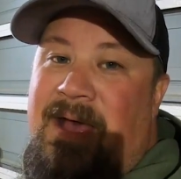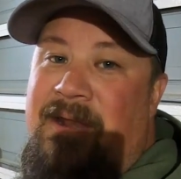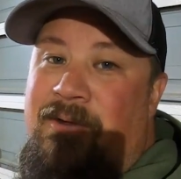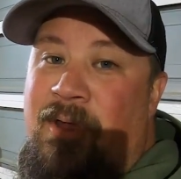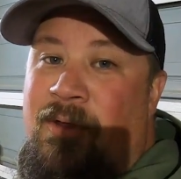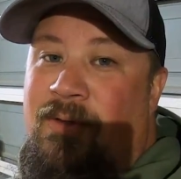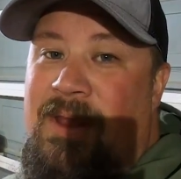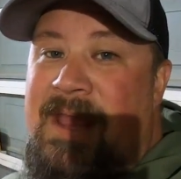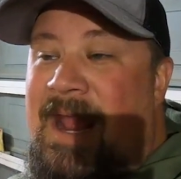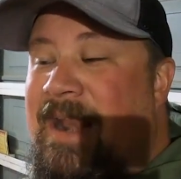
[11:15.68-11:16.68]
I don't
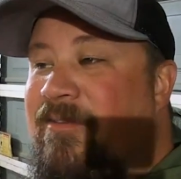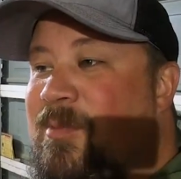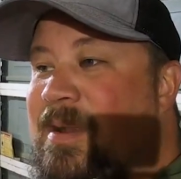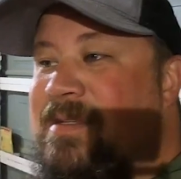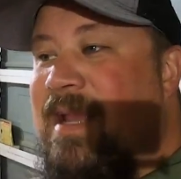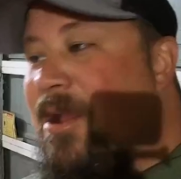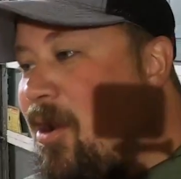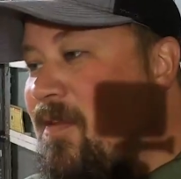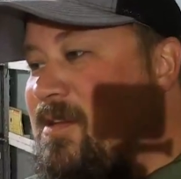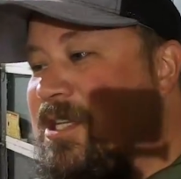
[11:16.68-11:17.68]
know. And everybody's like,
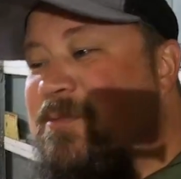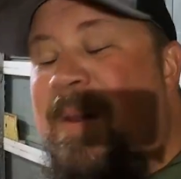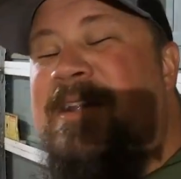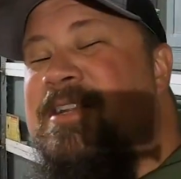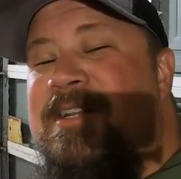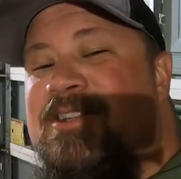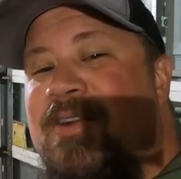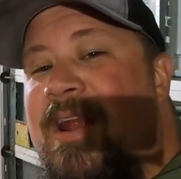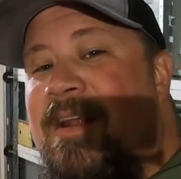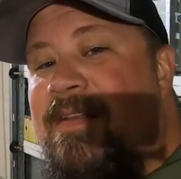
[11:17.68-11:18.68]
oh, the suspension is
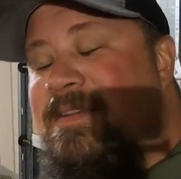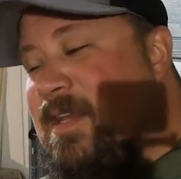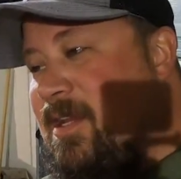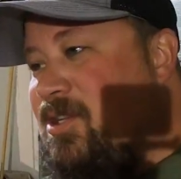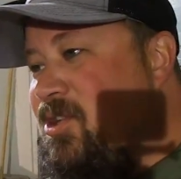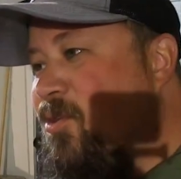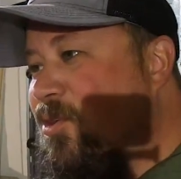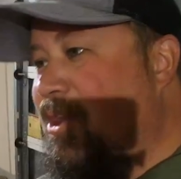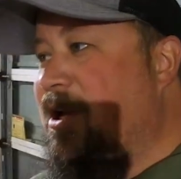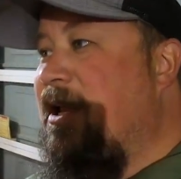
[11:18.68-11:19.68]
great on this thing. It's so
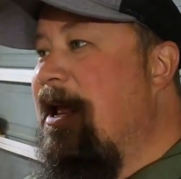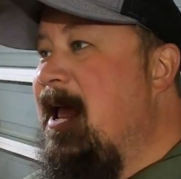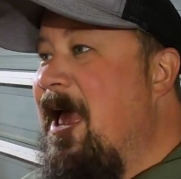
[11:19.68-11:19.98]
good.